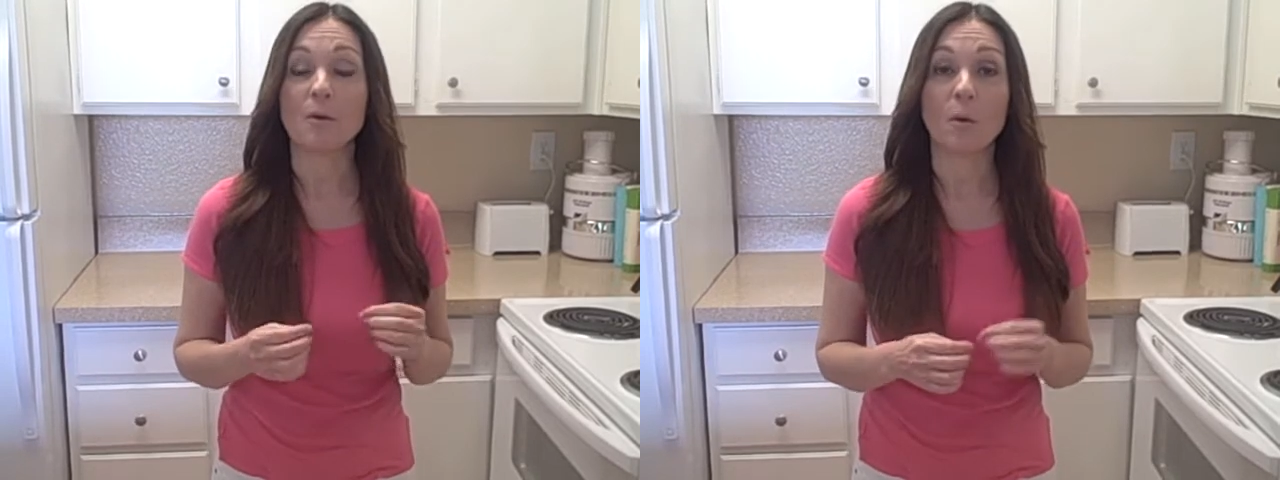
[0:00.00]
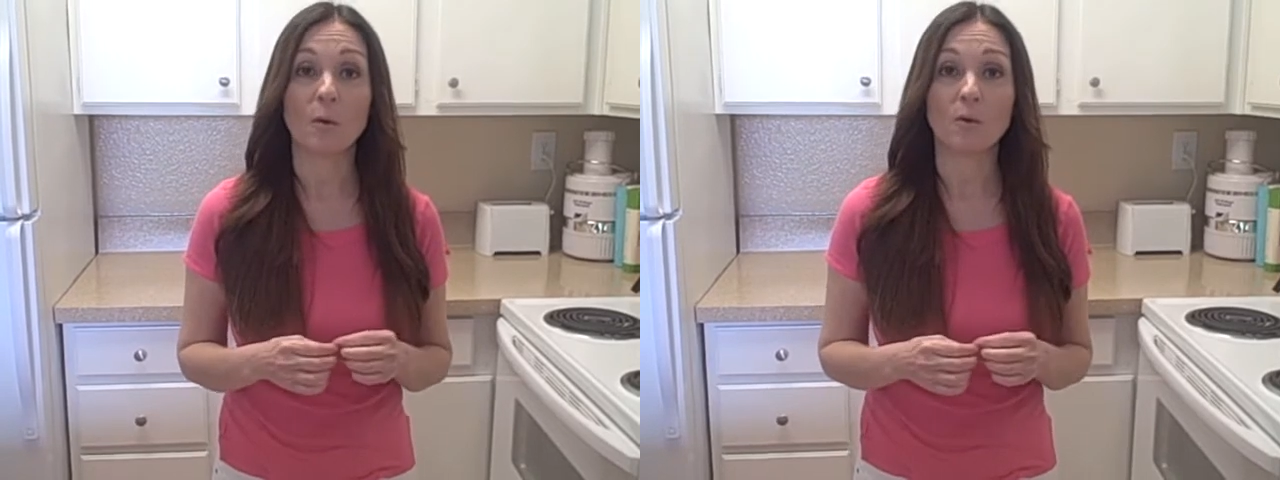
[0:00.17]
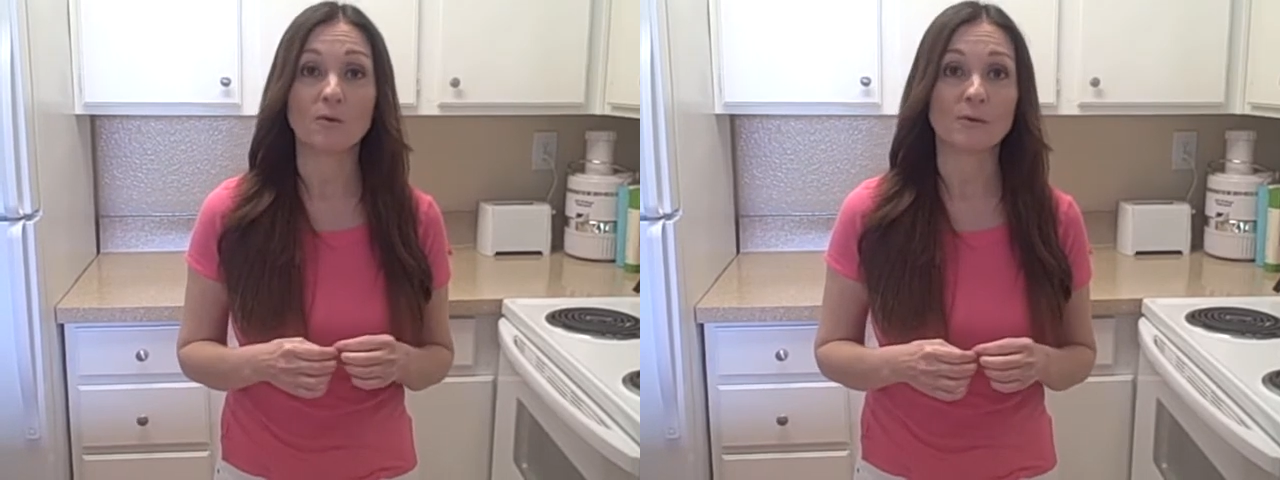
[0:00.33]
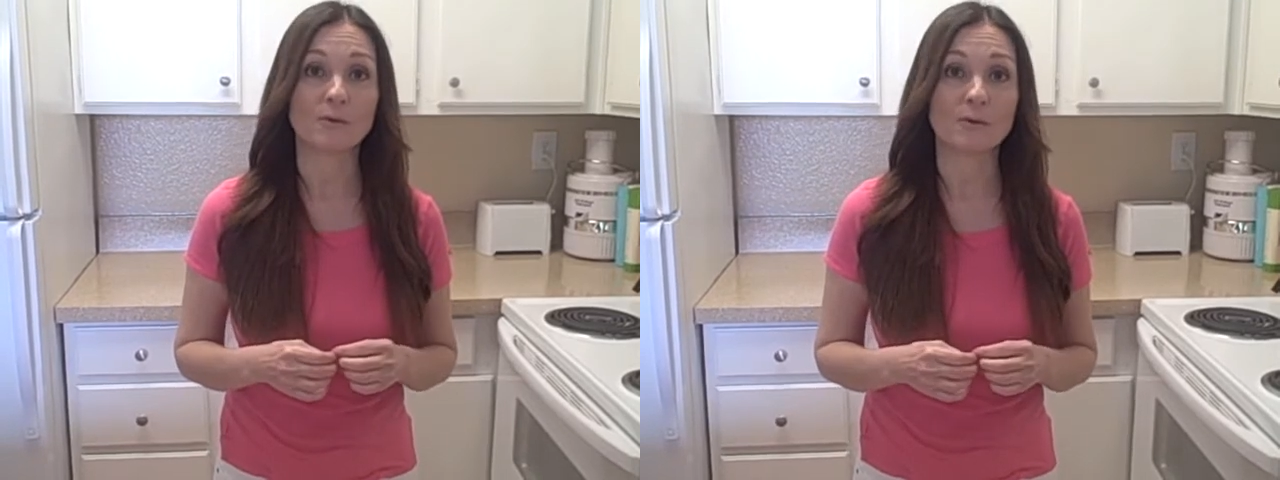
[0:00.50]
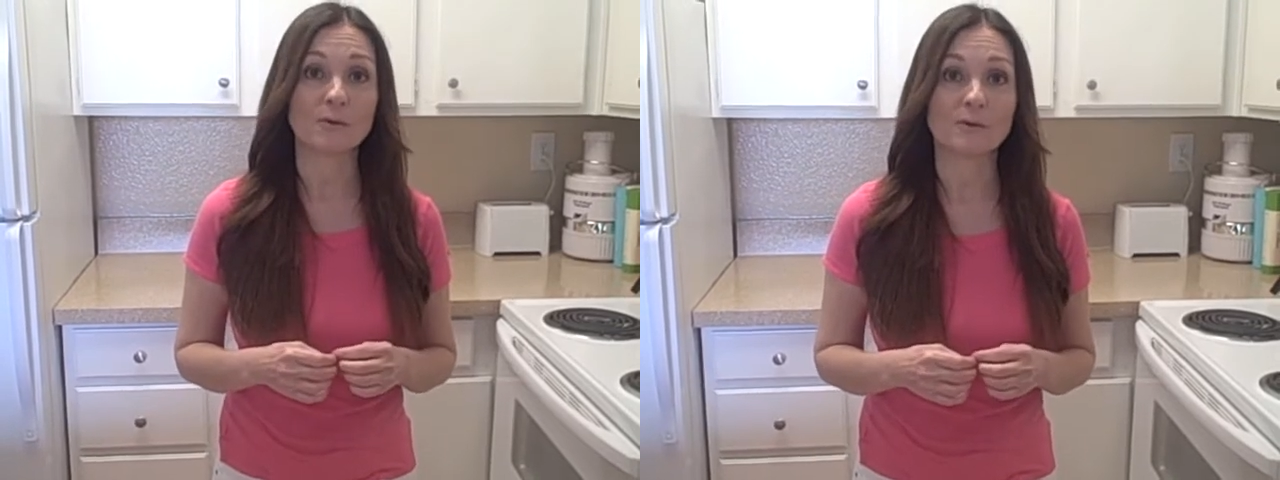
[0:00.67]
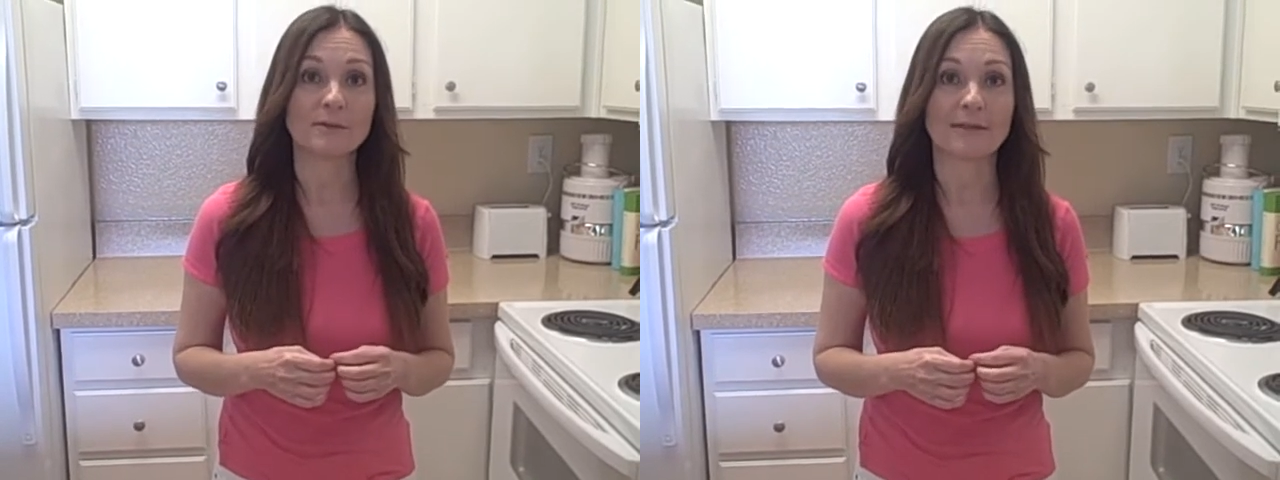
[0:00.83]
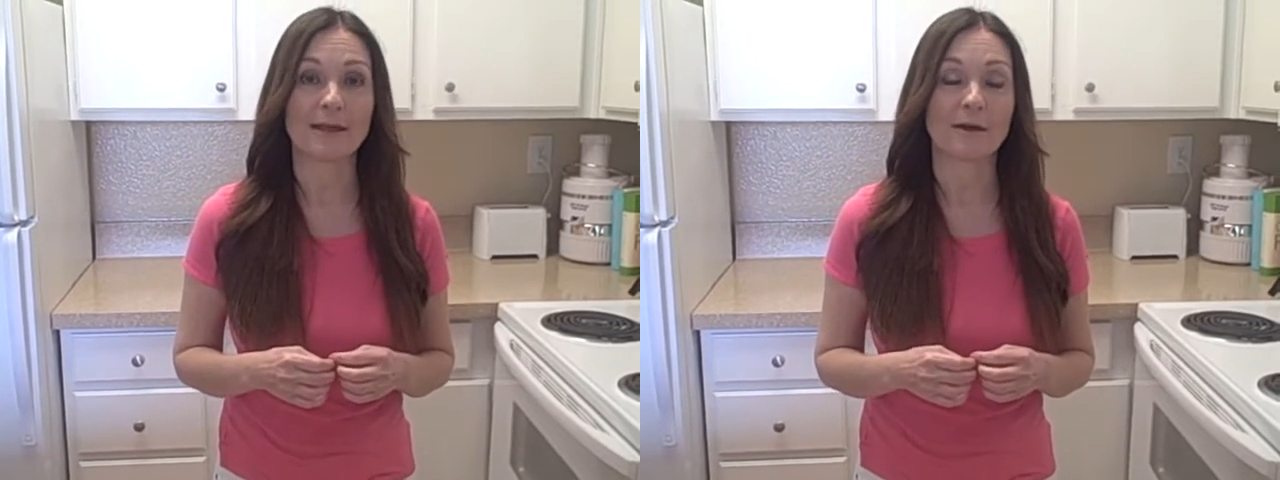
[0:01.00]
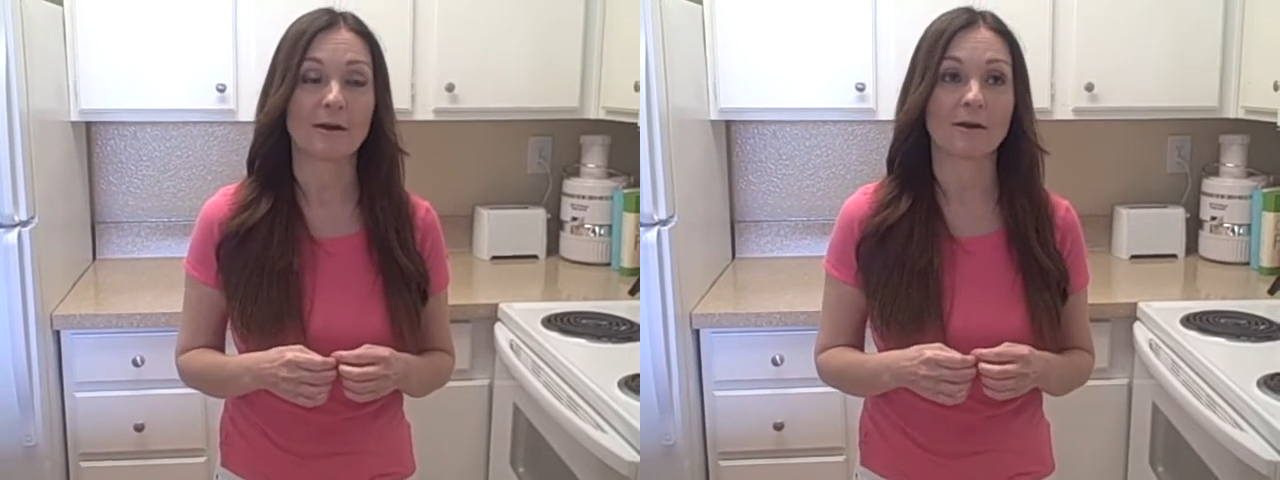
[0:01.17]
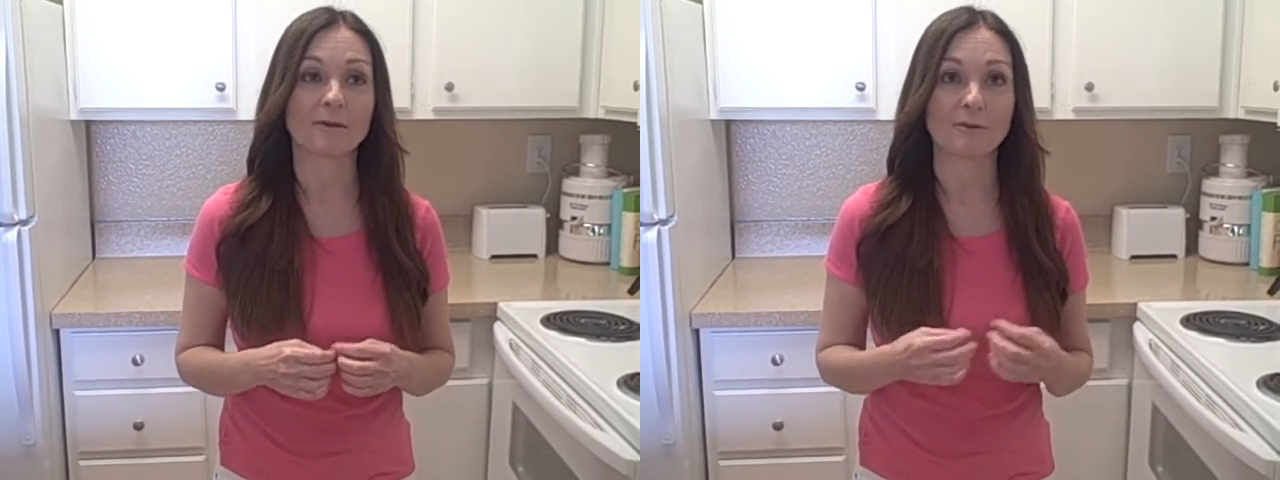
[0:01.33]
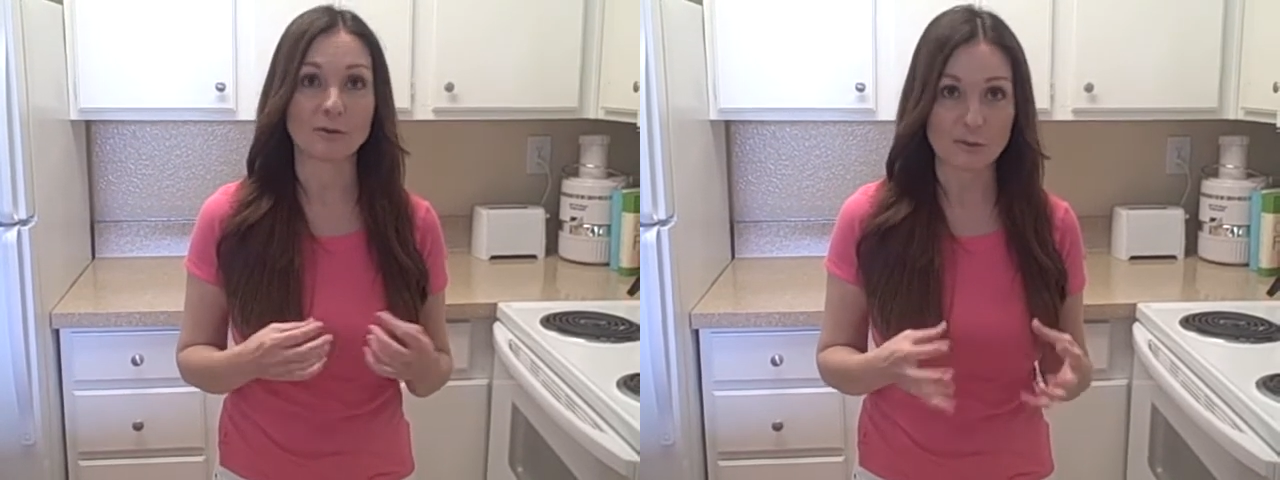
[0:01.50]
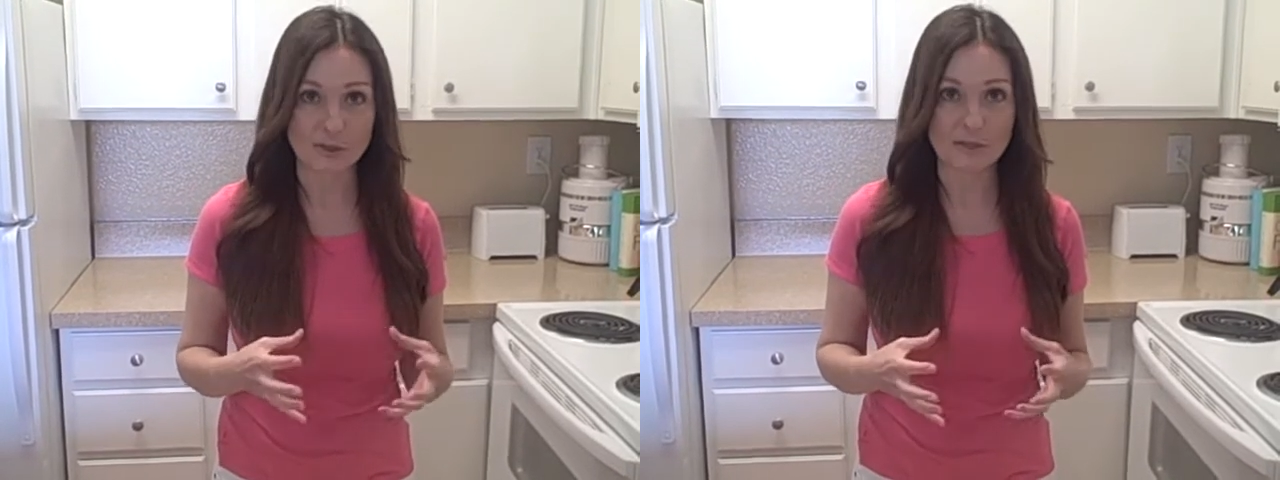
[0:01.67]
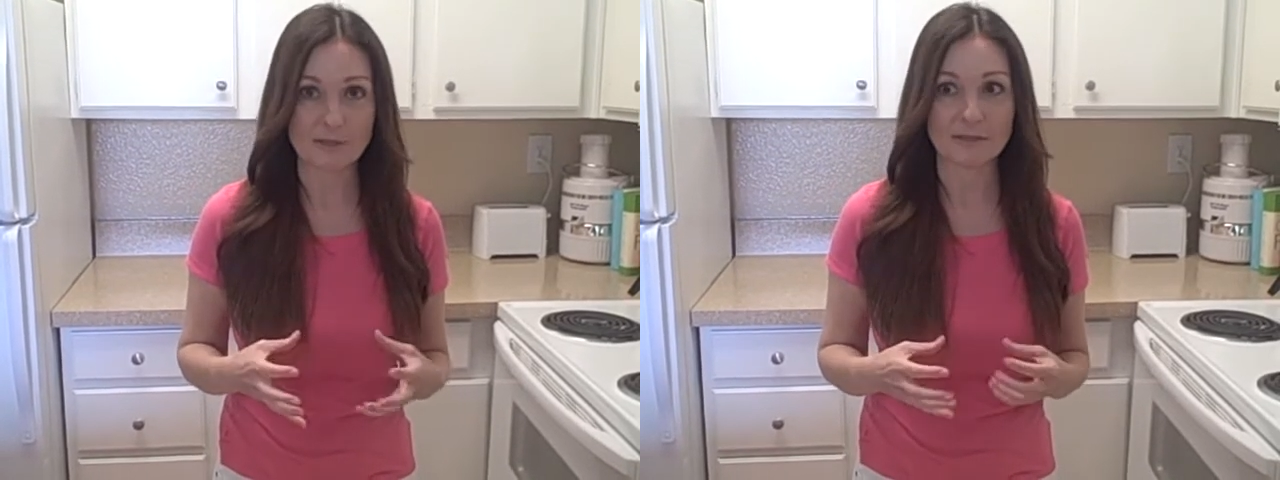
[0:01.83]
whole foods that are
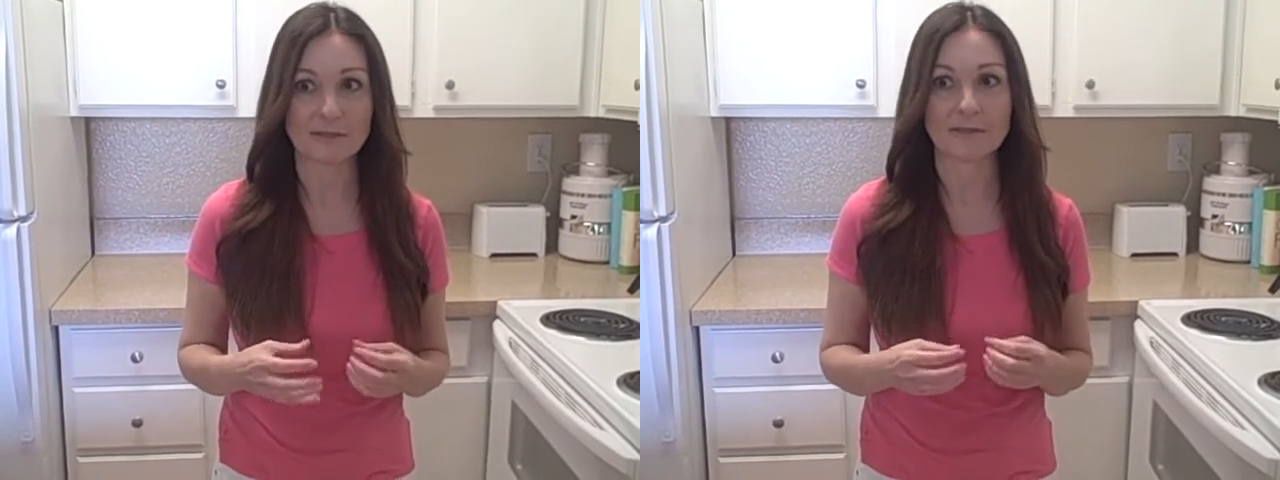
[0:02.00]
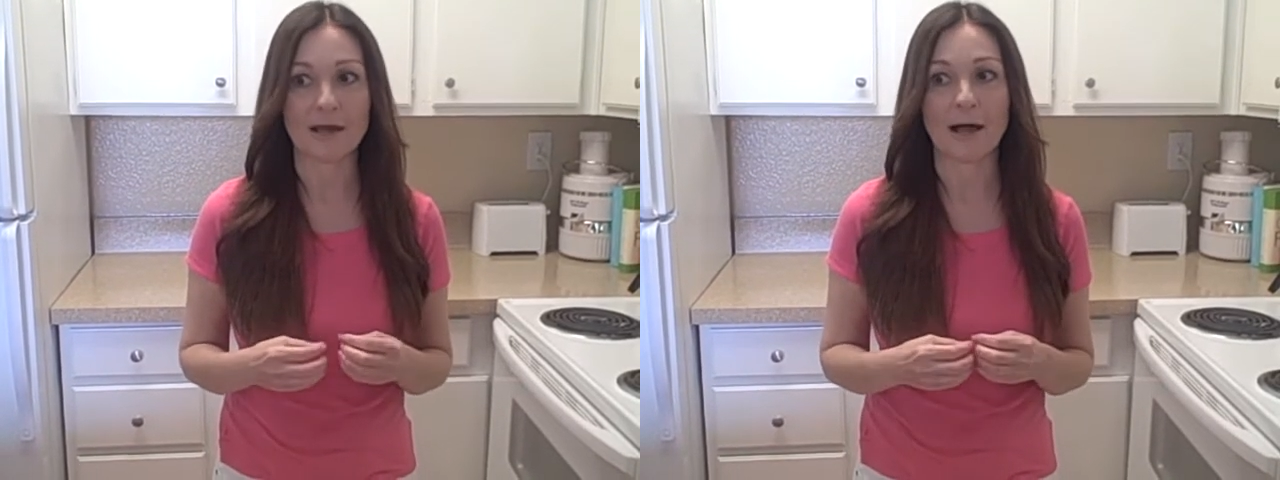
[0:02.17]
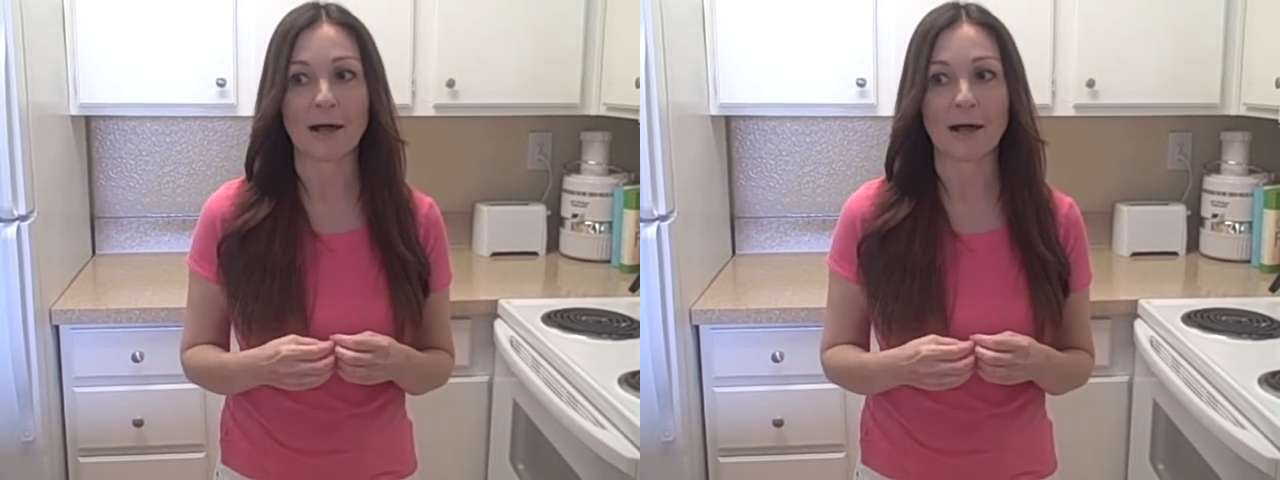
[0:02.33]
nutritious